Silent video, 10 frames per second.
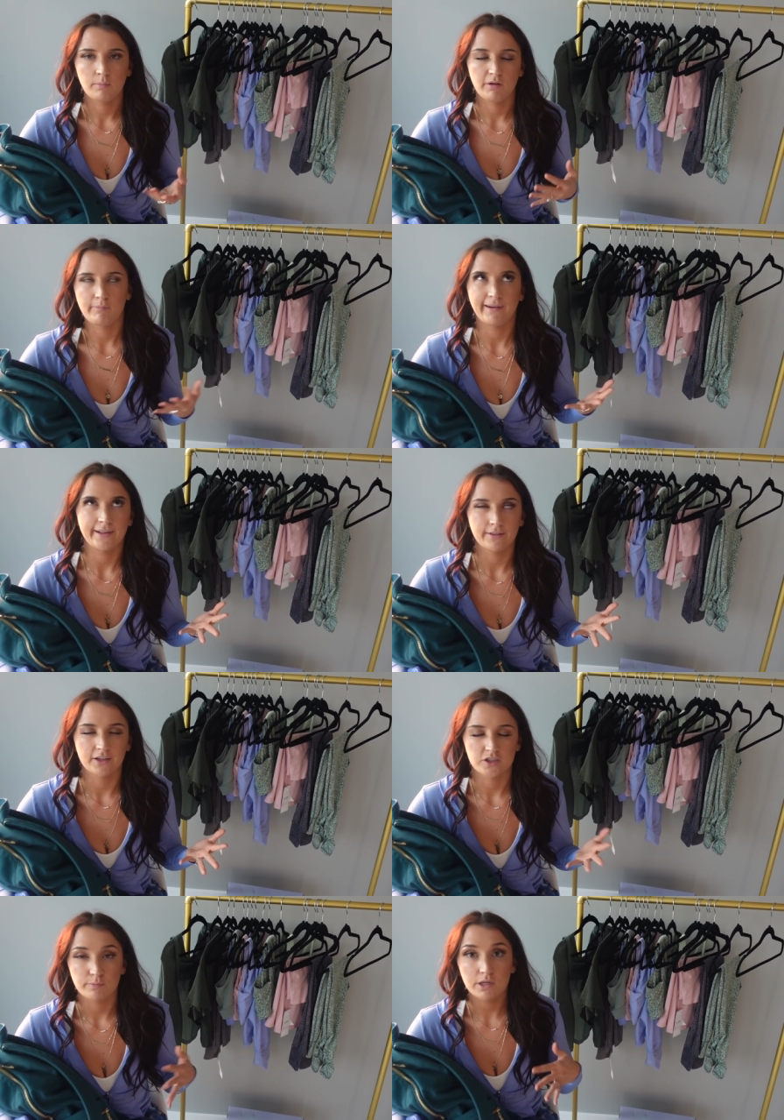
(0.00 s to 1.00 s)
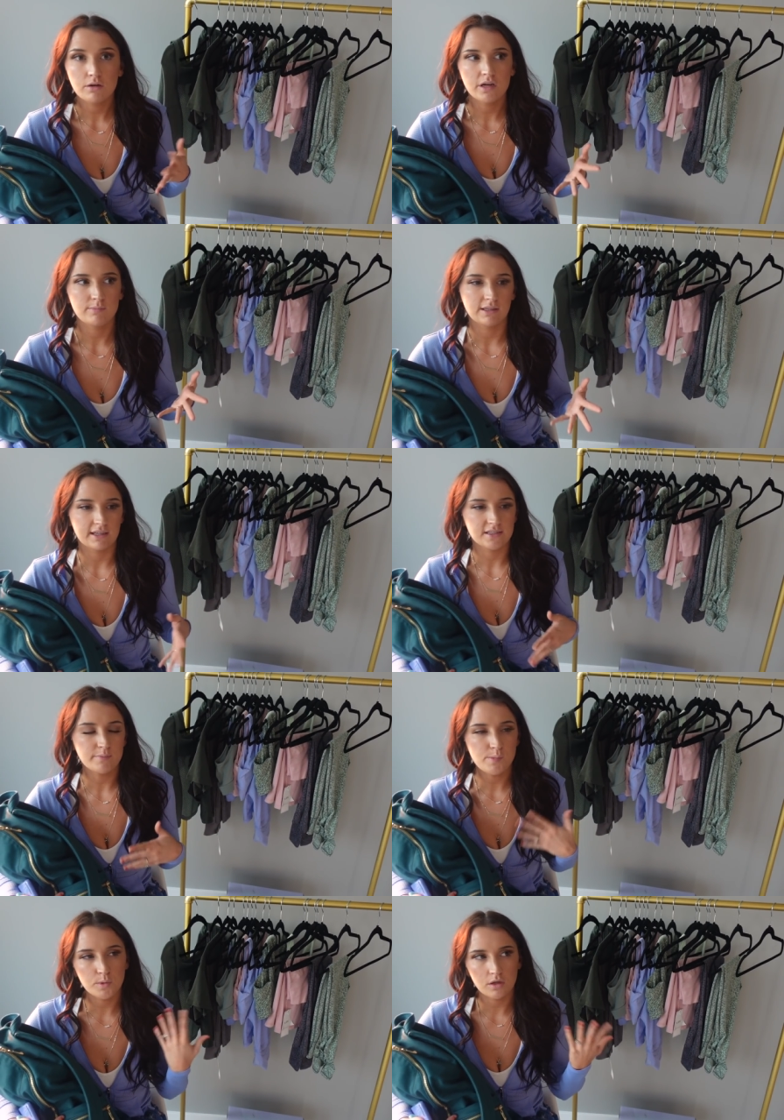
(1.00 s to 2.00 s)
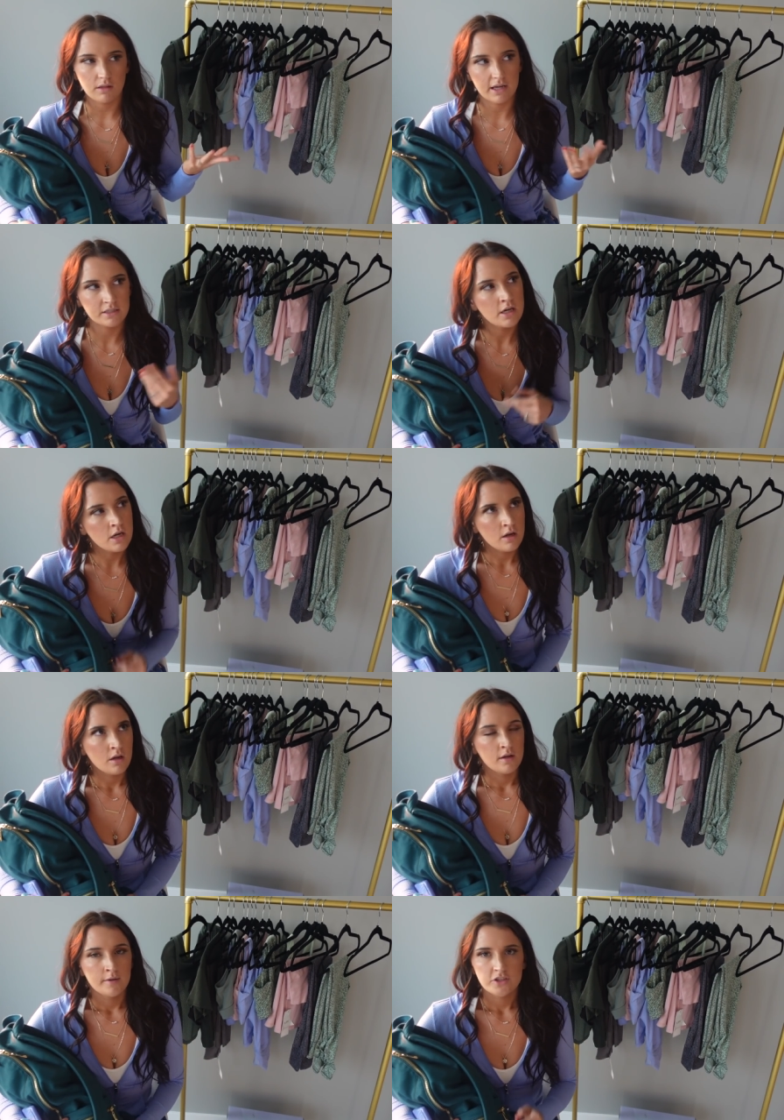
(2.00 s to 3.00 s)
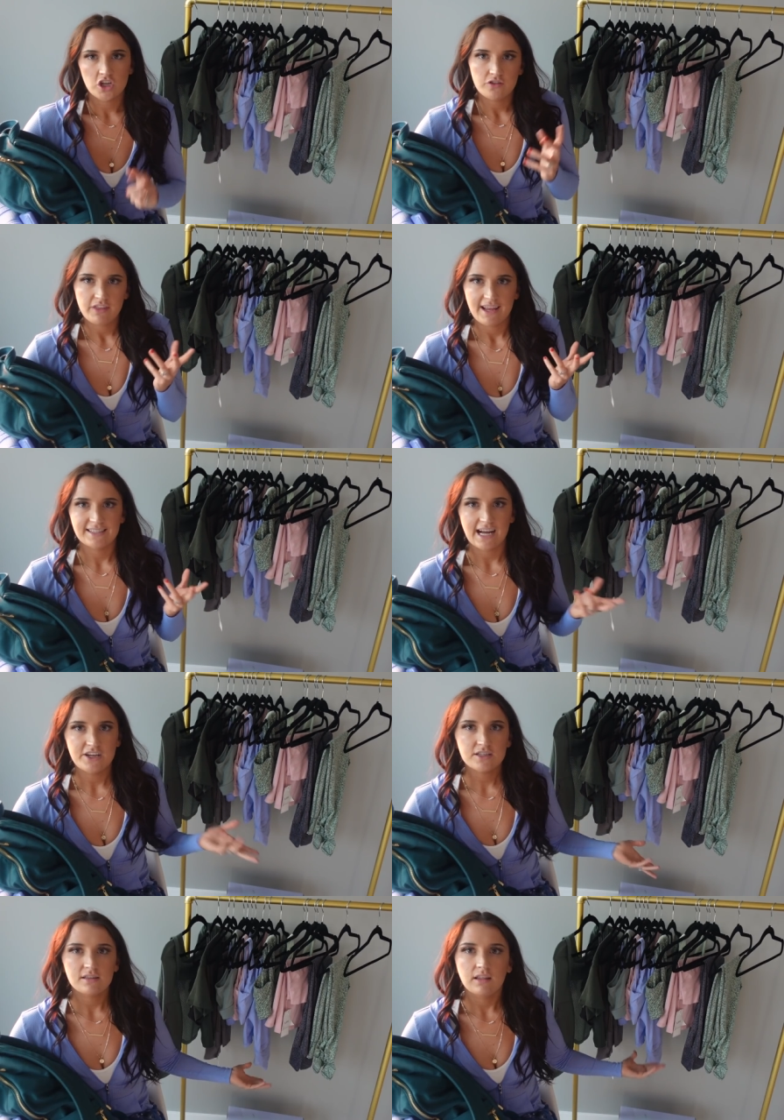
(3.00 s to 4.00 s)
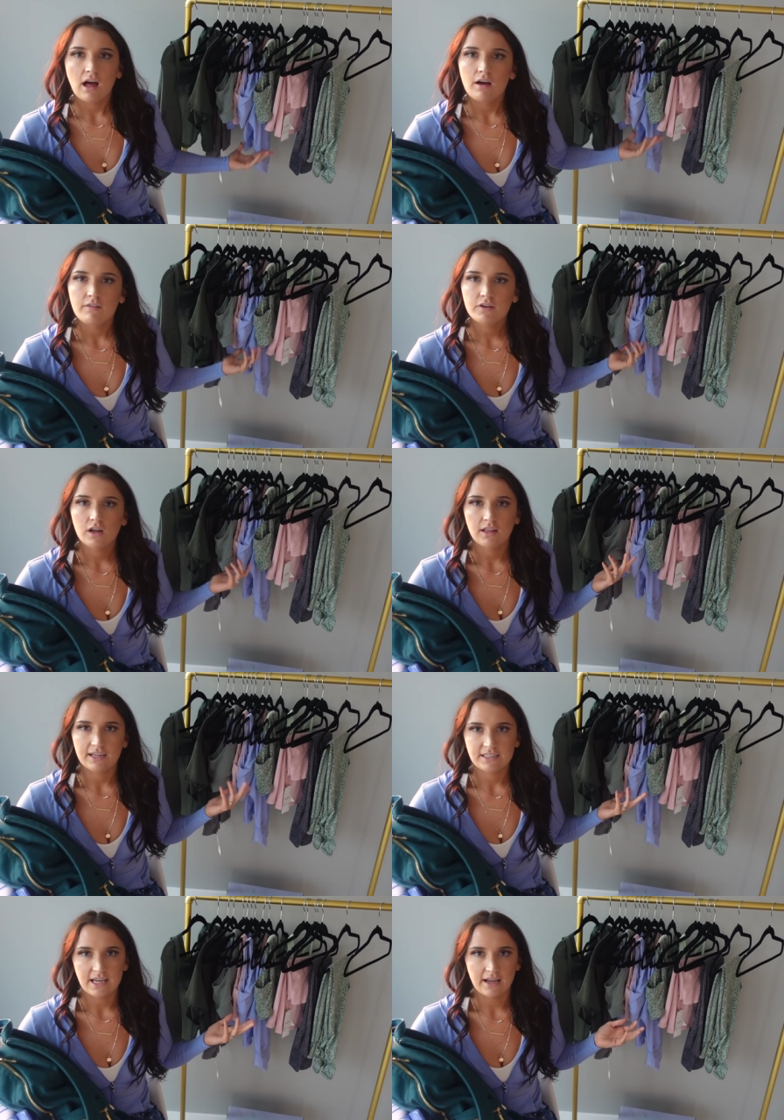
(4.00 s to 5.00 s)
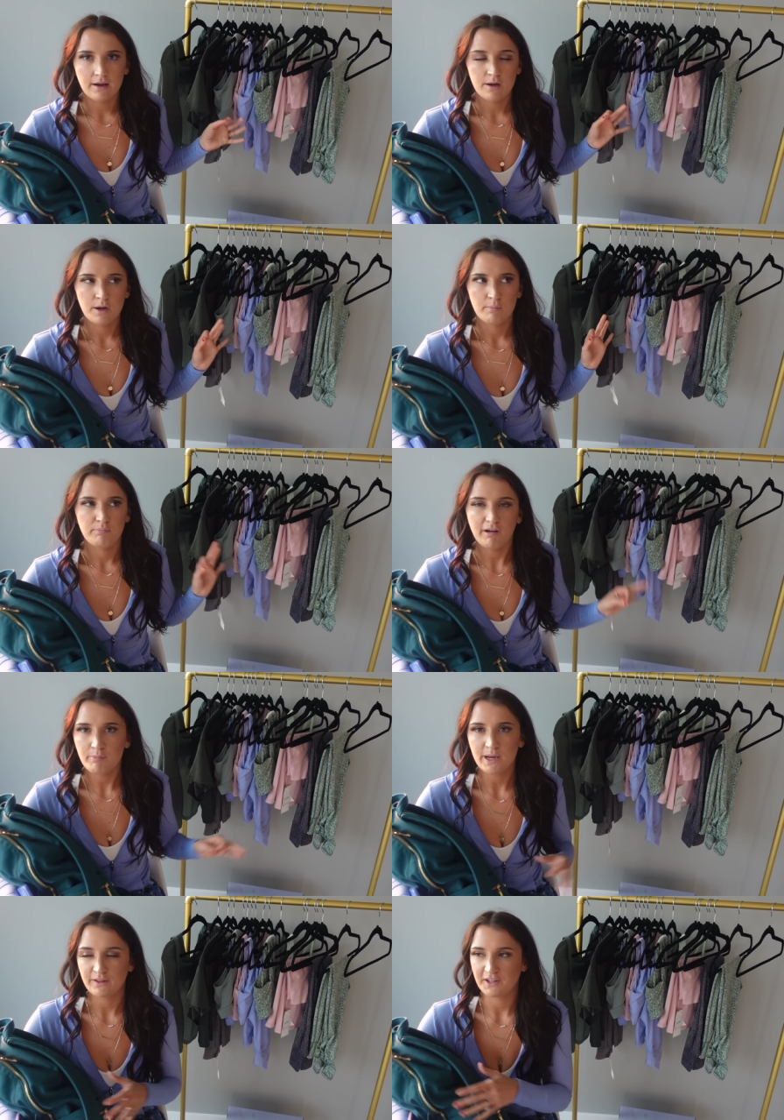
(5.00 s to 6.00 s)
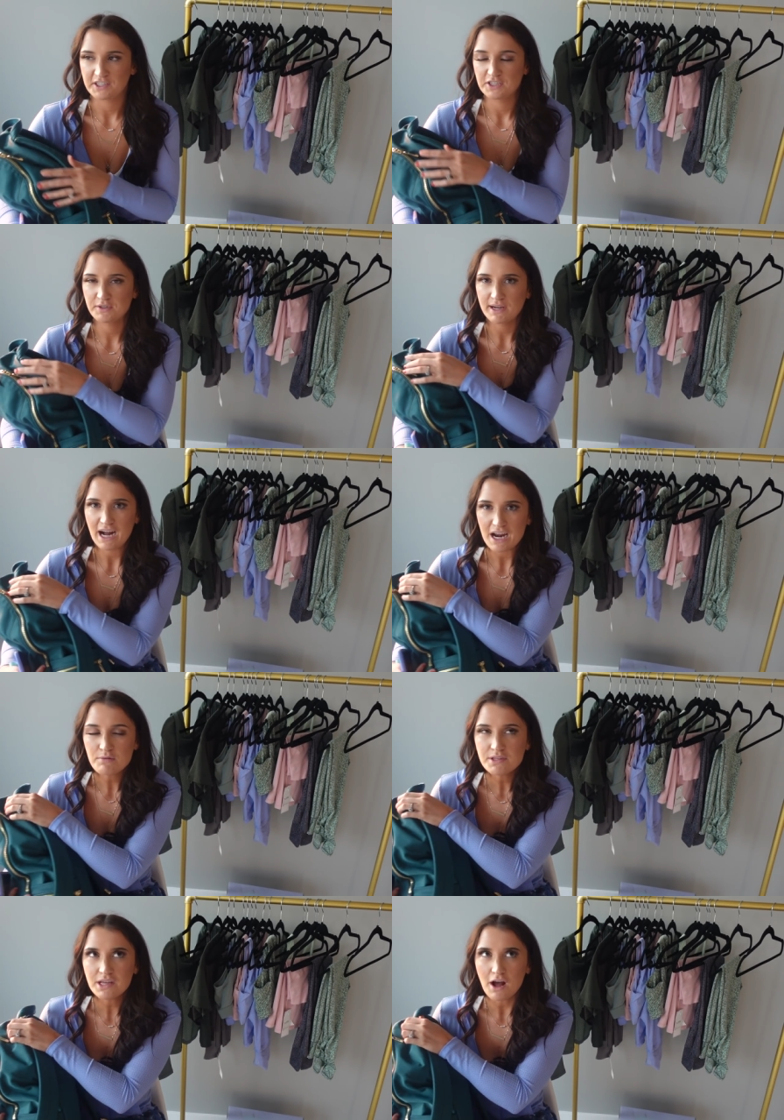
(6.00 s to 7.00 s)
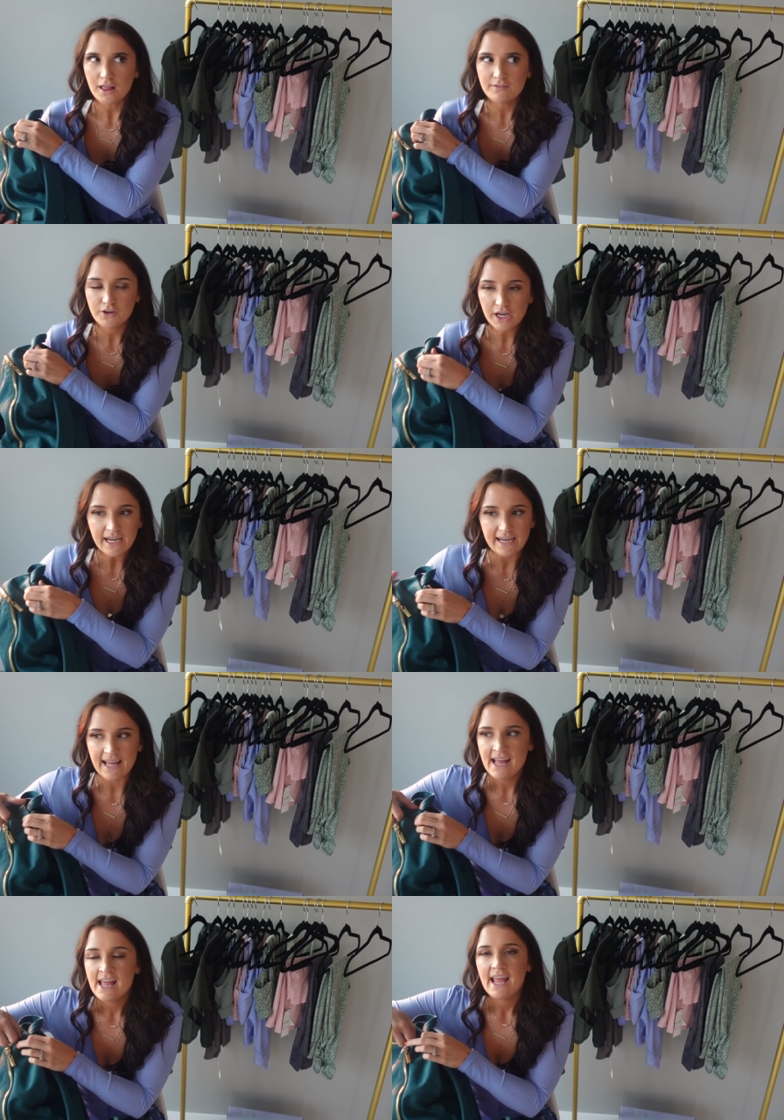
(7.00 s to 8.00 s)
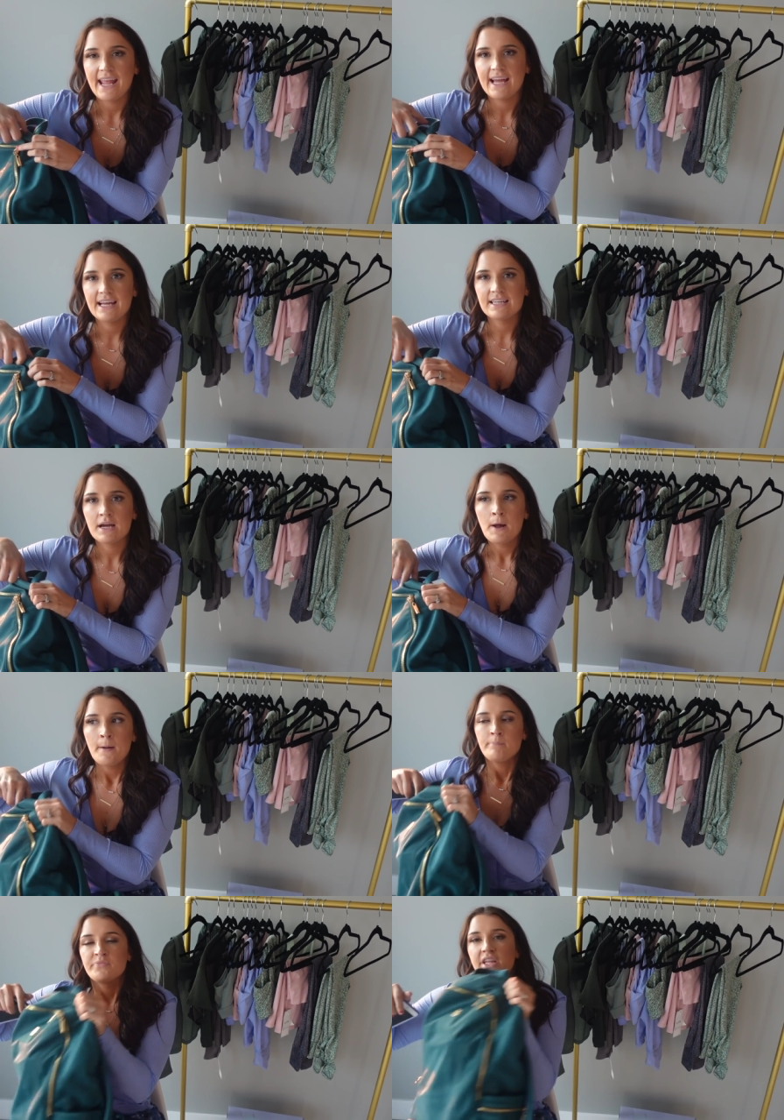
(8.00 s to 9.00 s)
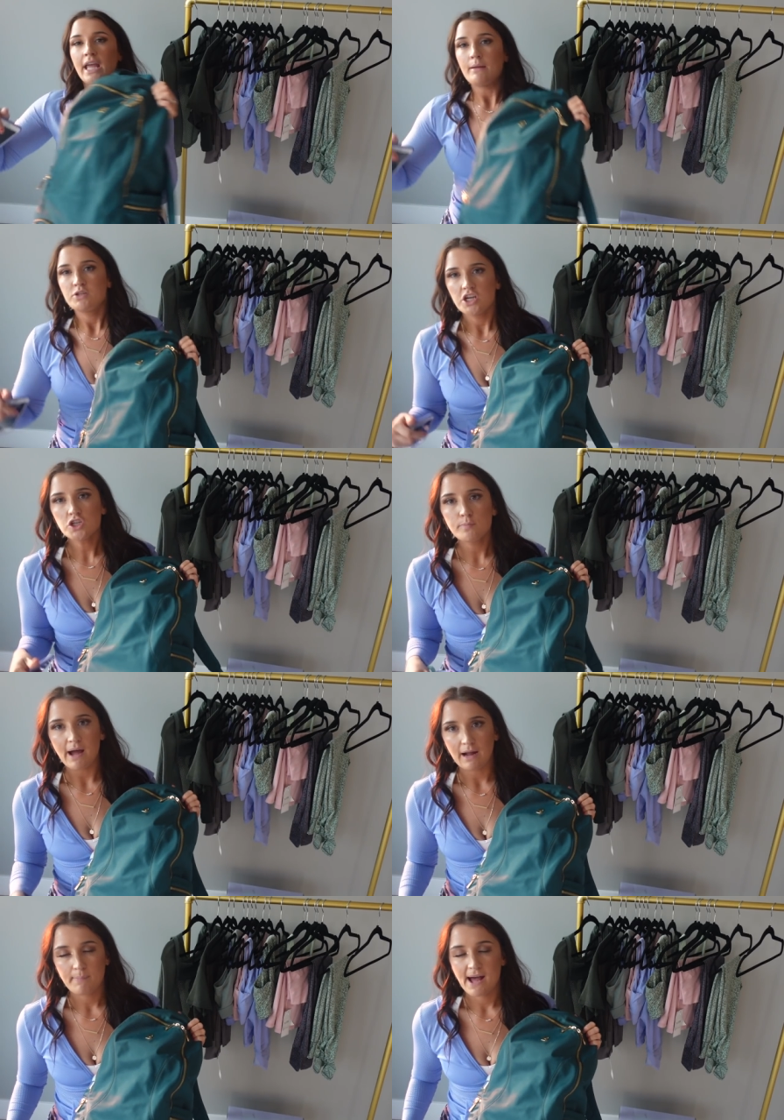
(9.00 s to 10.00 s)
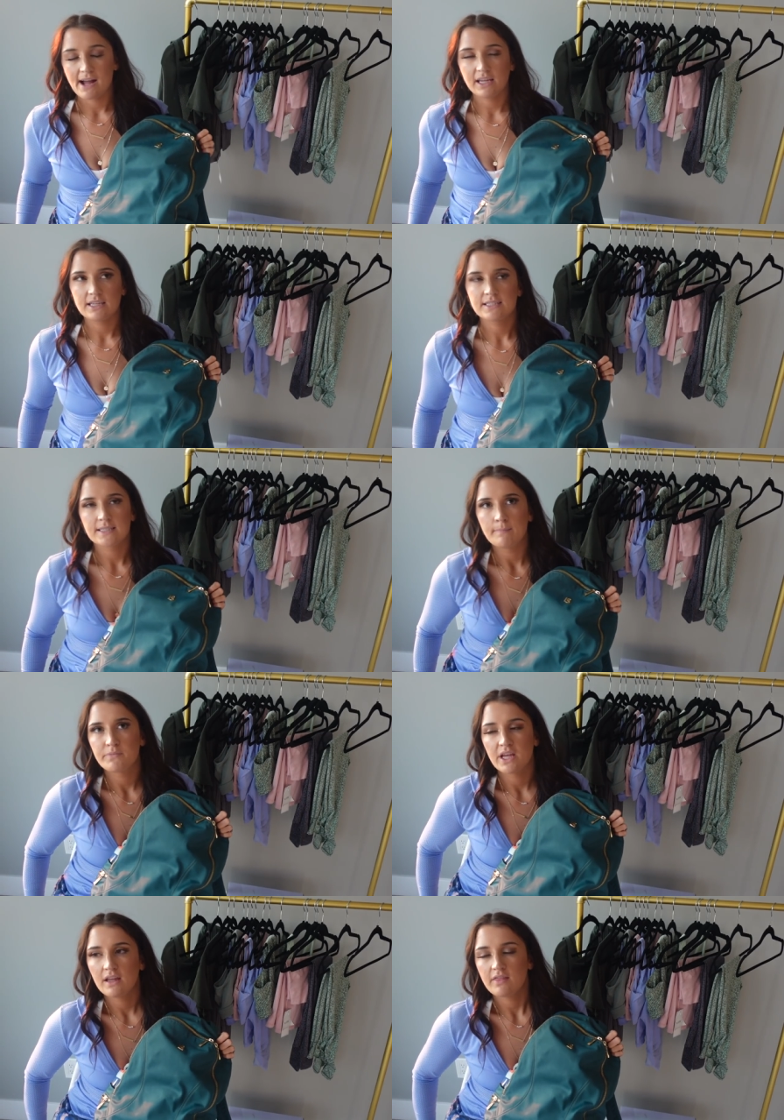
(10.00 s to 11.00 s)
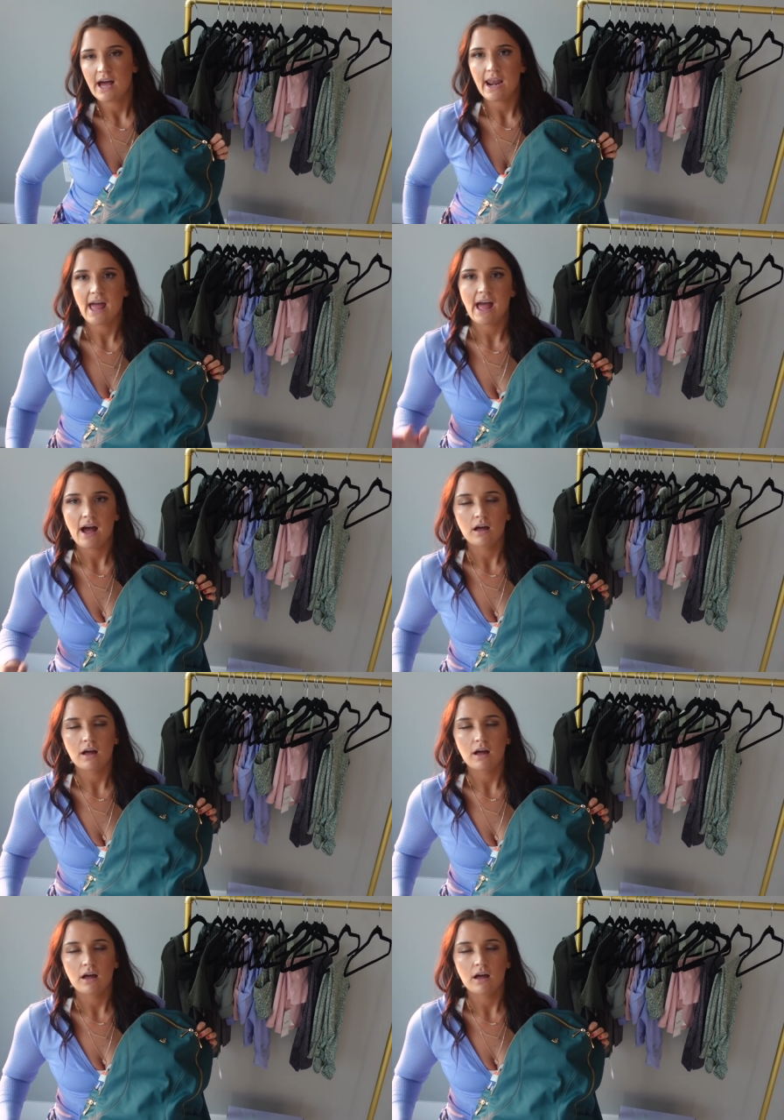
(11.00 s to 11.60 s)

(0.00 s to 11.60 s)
Buffbunny Collection, but you know what I mean? Like some people collect certain things. I just love collecting Buffbunny Collection. So I kind of want the olive green, and the Game Changer backpack is something that